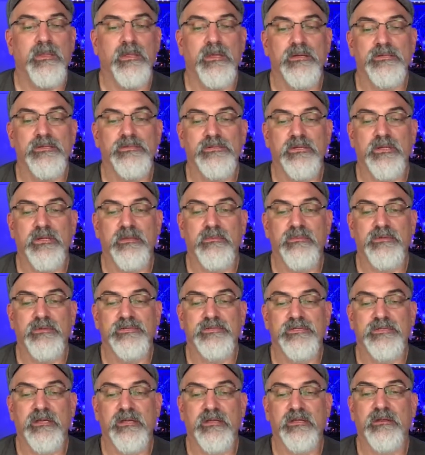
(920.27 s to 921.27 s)
actually give me a
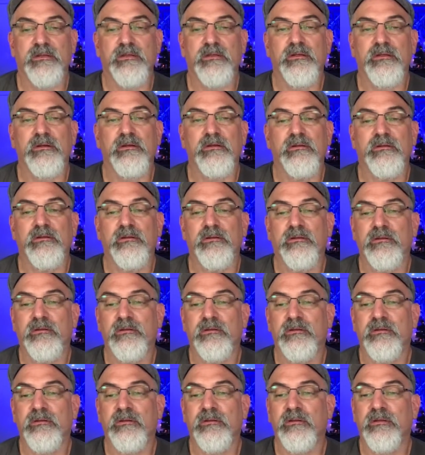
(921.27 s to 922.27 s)
second here.
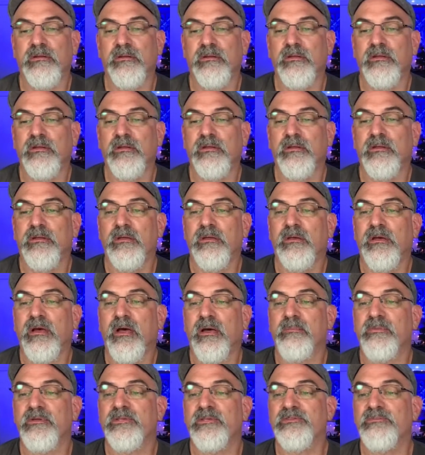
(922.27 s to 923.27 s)

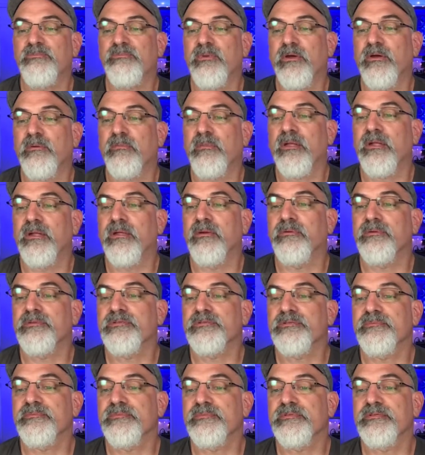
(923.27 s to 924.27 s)
I'm experimenting with
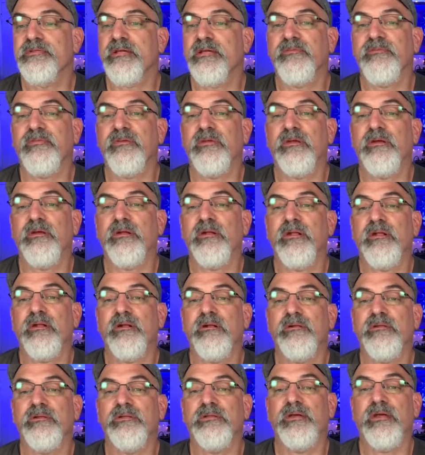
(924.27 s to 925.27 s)
some stuff here and I
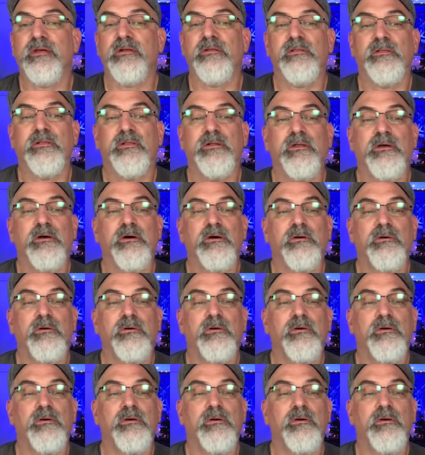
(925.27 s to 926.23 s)
don't entirely know